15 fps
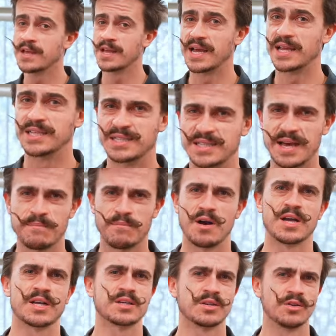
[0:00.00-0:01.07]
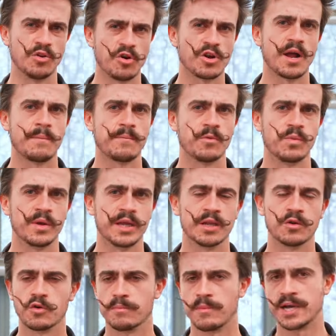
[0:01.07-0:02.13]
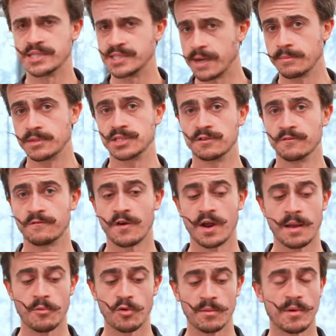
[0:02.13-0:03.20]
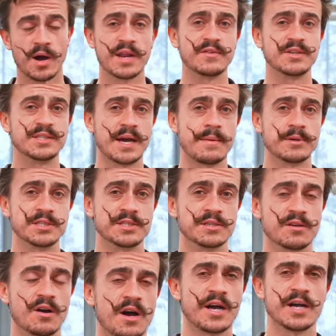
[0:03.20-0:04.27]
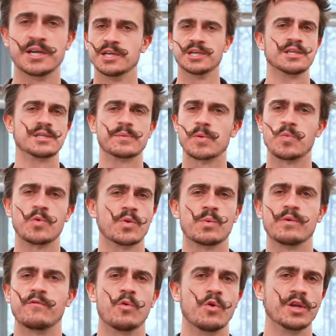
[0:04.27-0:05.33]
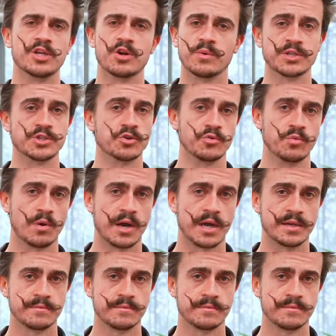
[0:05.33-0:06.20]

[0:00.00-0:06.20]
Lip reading: and that might lock up the wheel, or it might damage the frame, or it might even damage the tire. So we want to avoid going too wide.